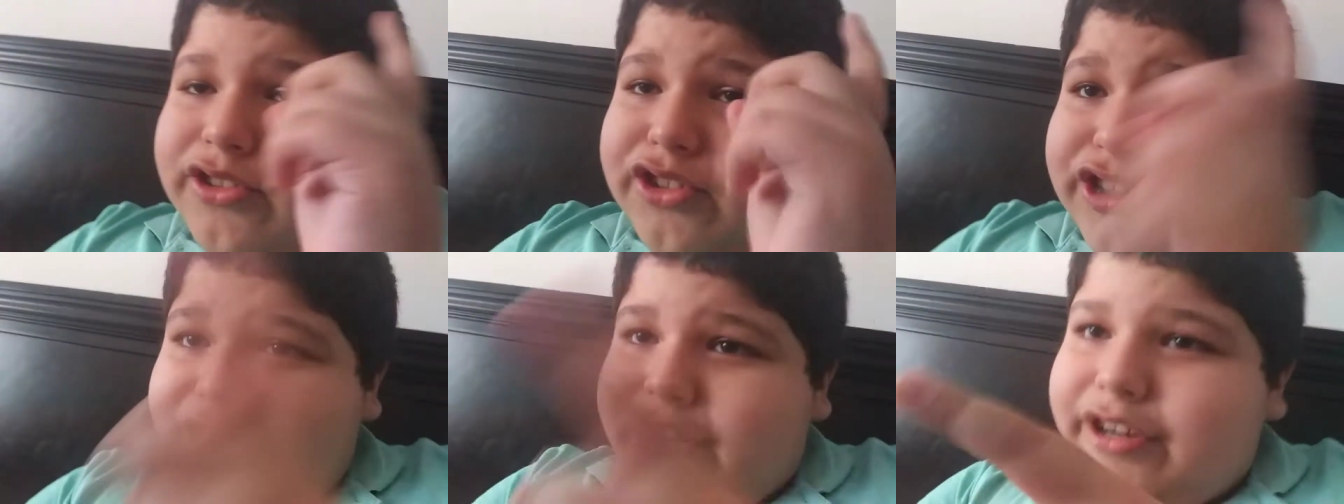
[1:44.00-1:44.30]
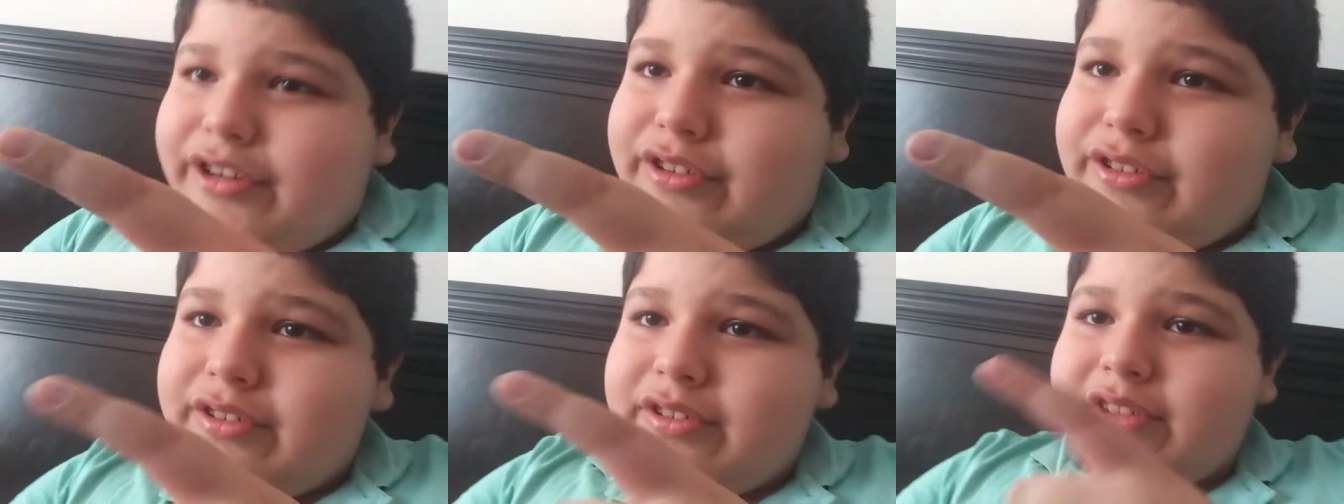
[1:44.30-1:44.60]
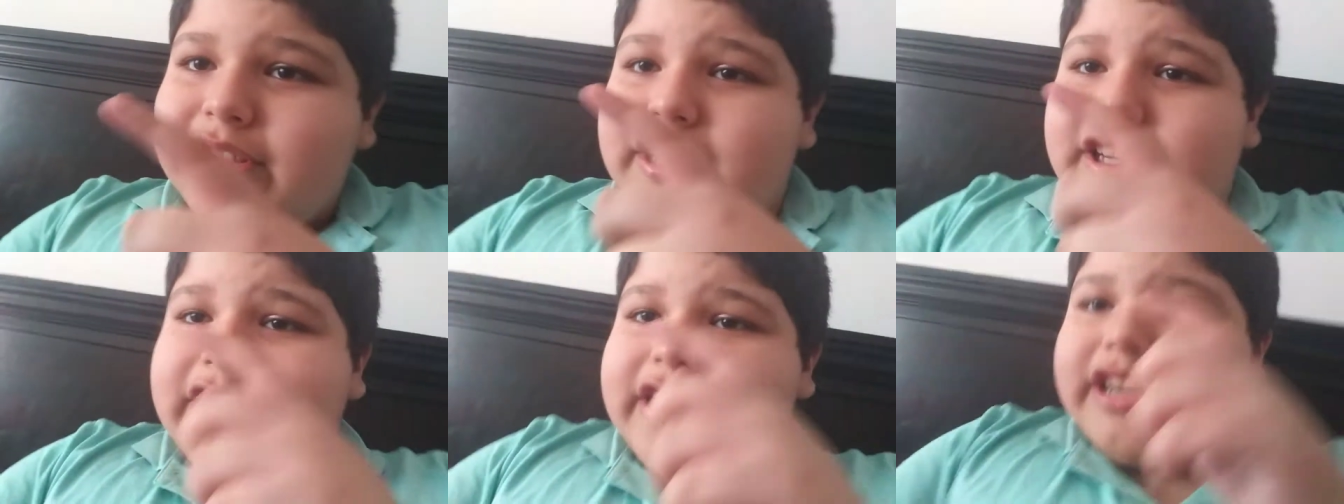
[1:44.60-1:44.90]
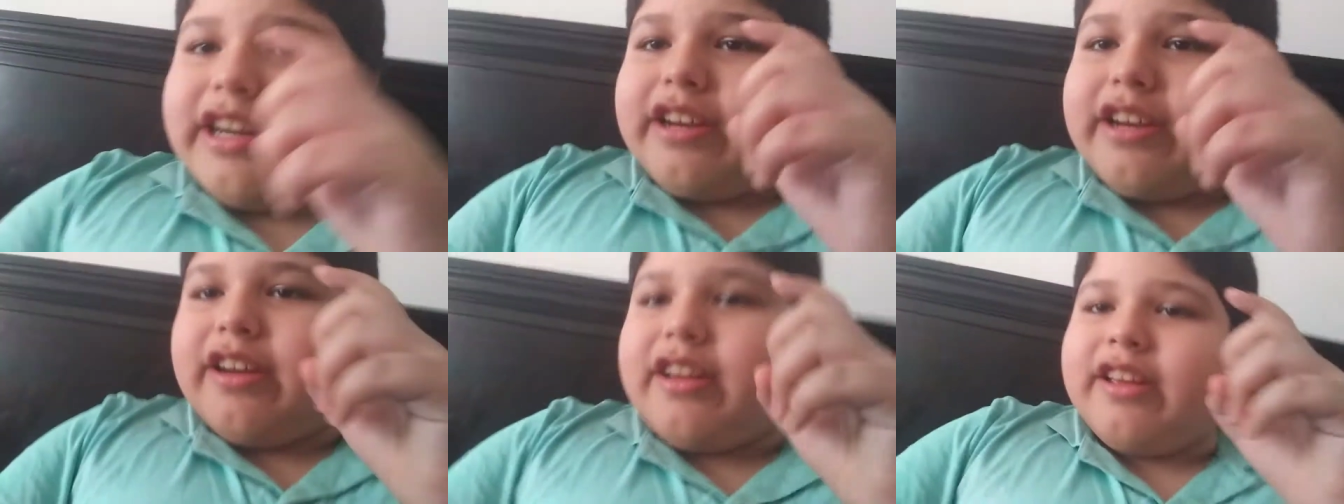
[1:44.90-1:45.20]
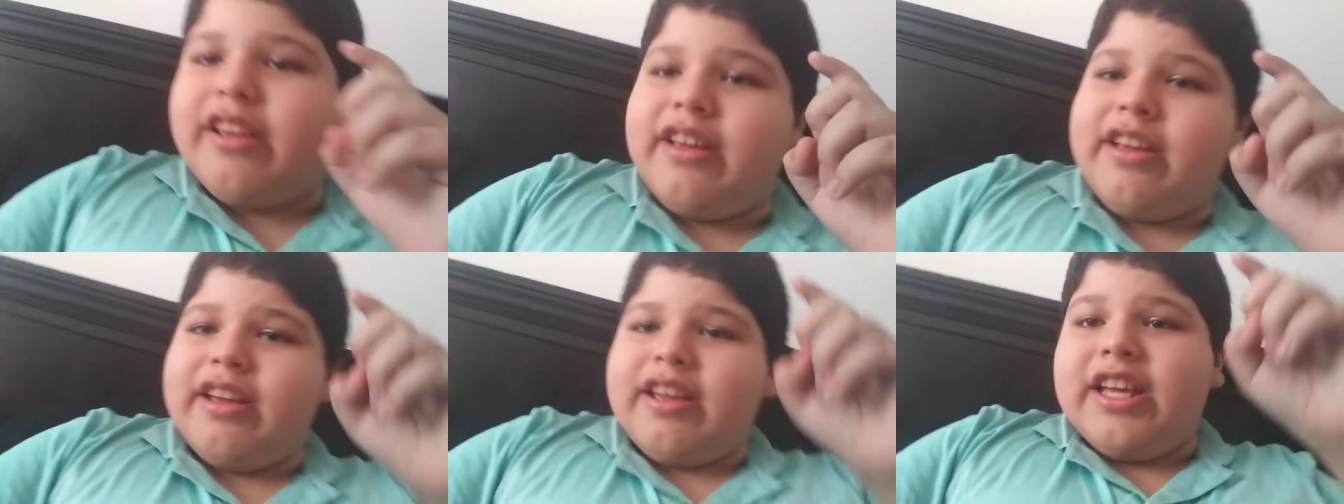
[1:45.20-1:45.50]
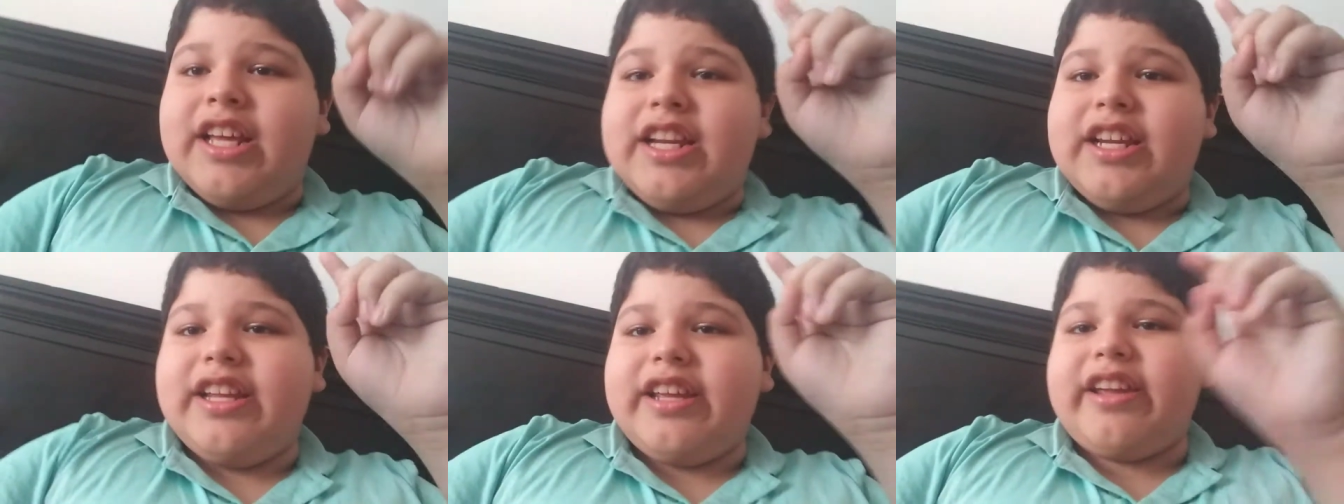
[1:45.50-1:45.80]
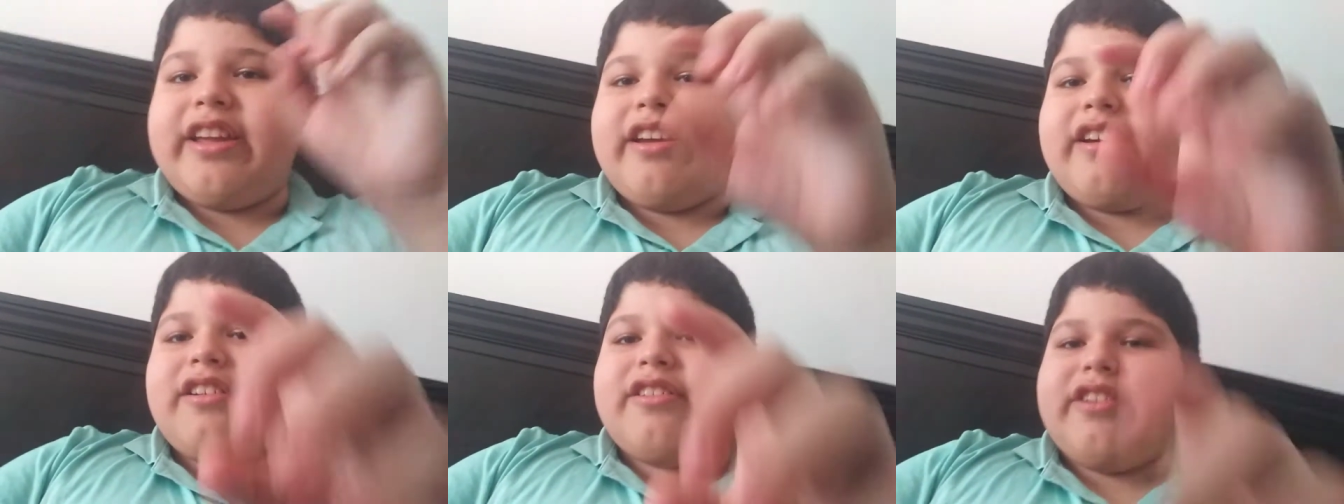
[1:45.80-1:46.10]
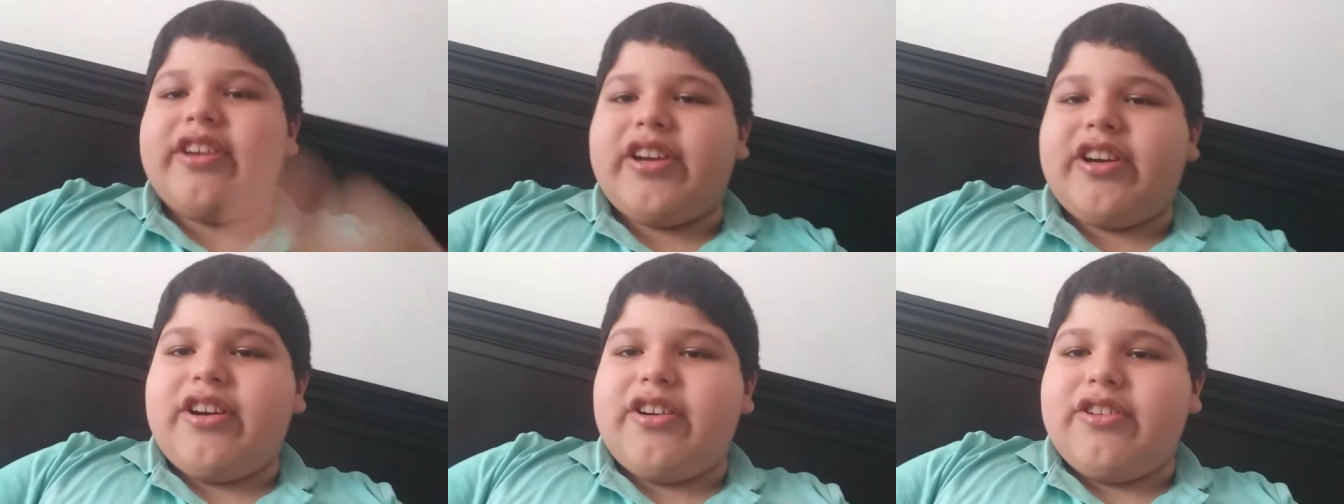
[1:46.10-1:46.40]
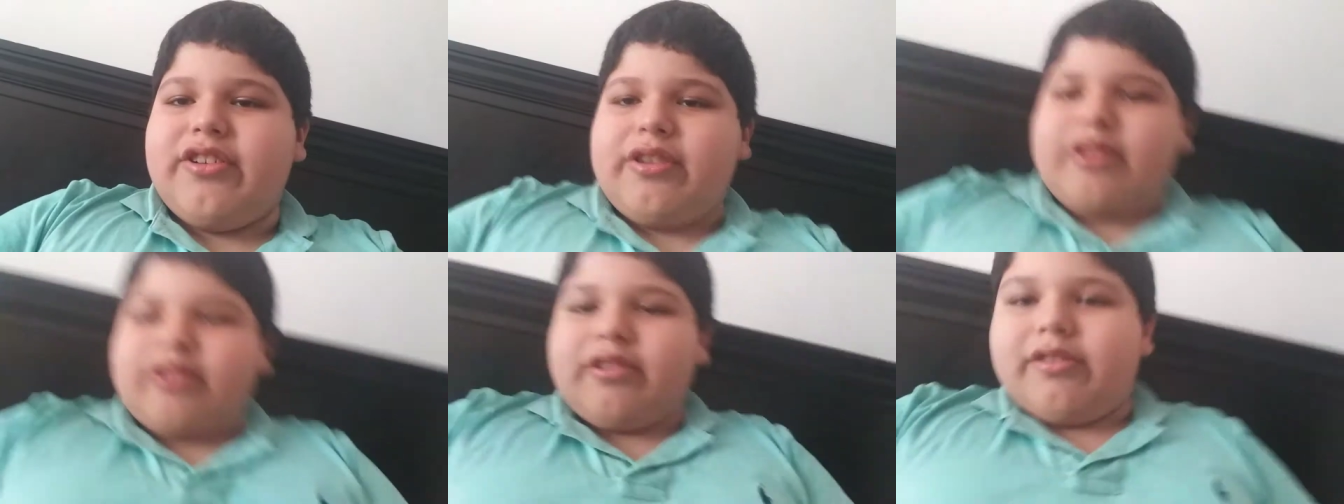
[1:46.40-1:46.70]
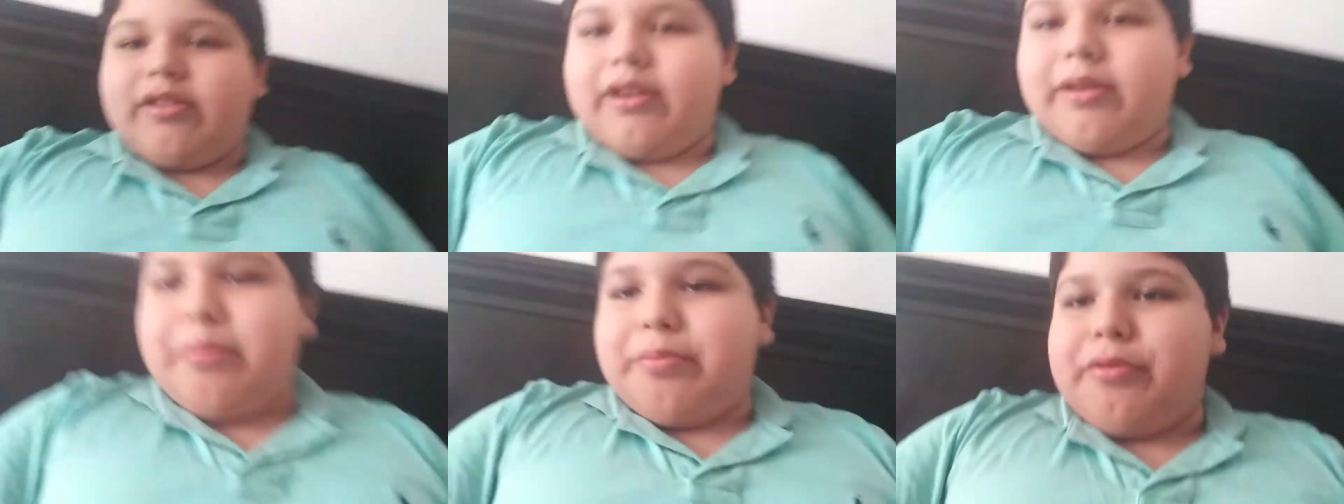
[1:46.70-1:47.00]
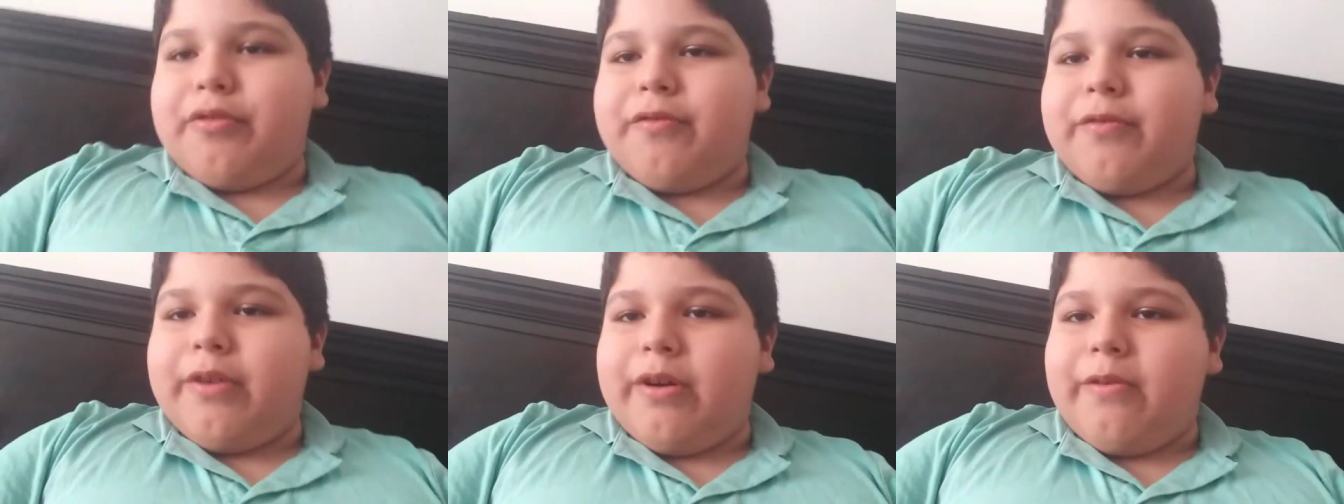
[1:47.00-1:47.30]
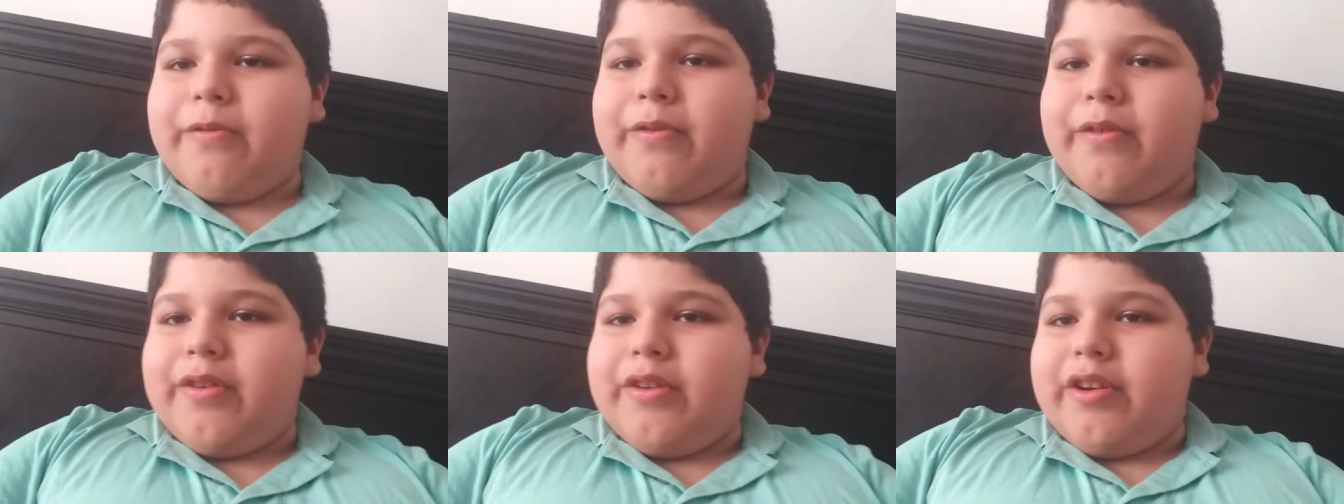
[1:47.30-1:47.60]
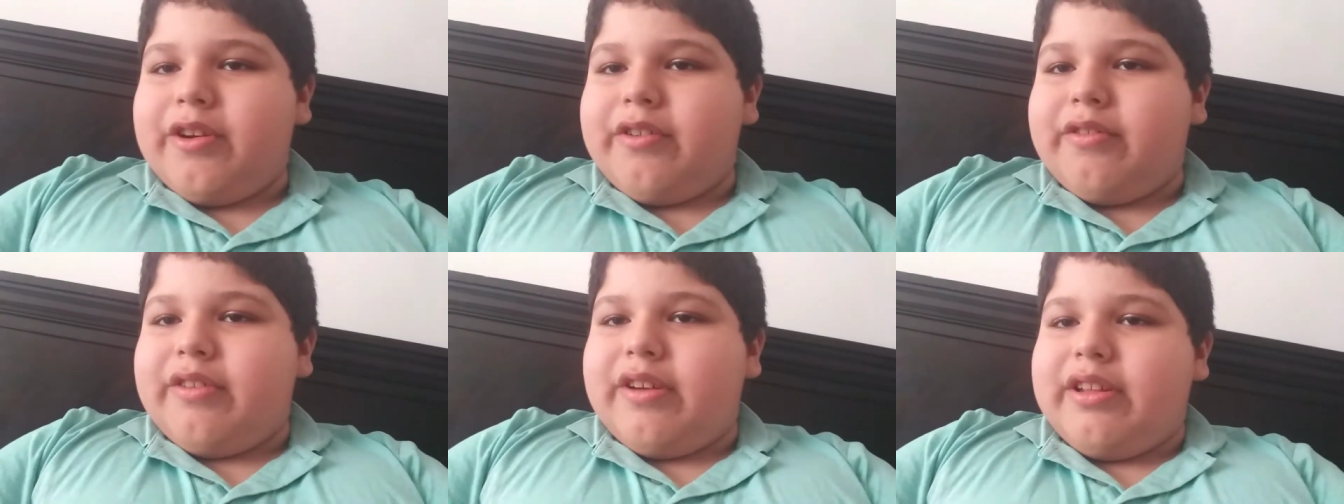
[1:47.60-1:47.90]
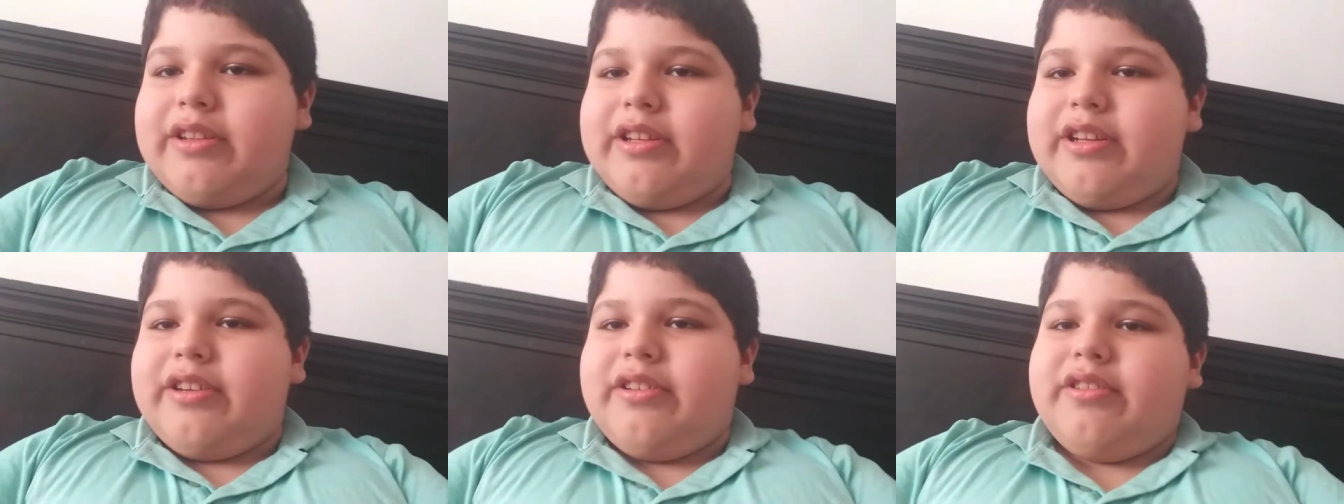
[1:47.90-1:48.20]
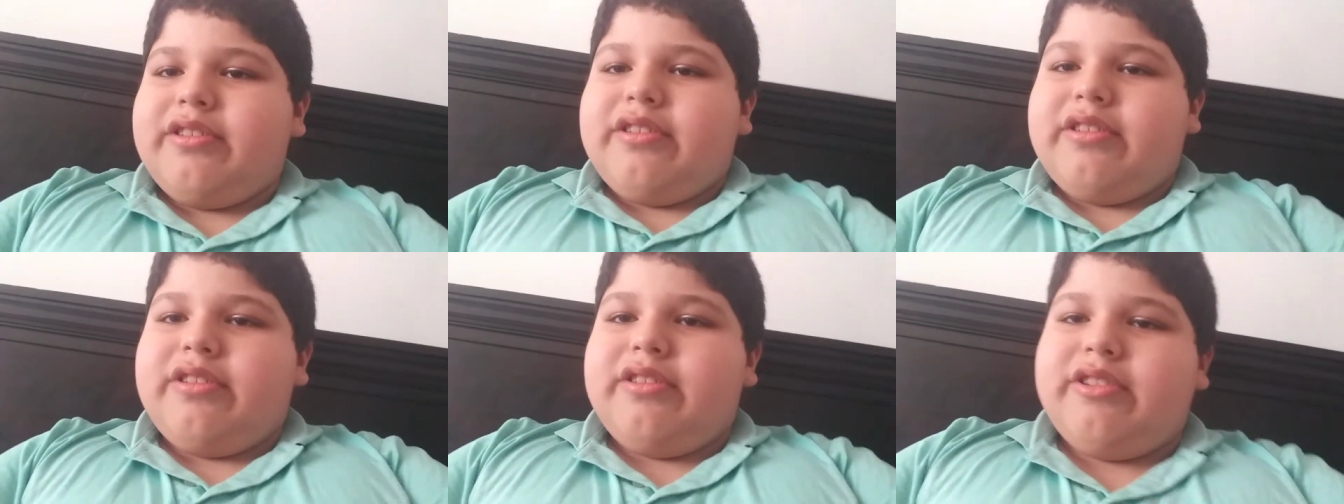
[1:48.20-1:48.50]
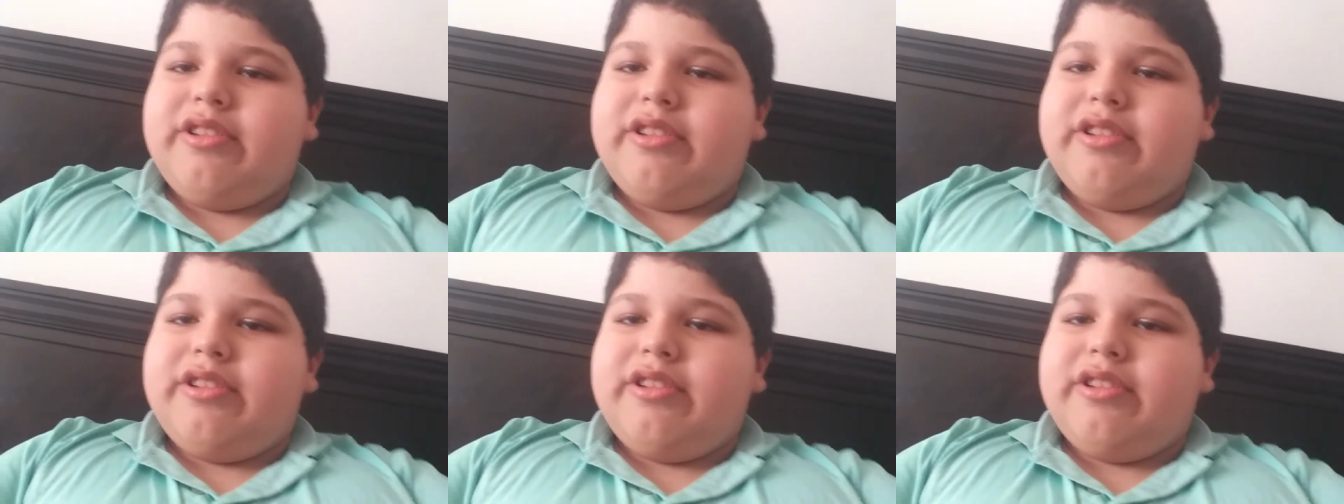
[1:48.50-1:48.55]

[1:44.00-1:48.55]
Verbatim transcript: channel and then they can click on your like profile photo and then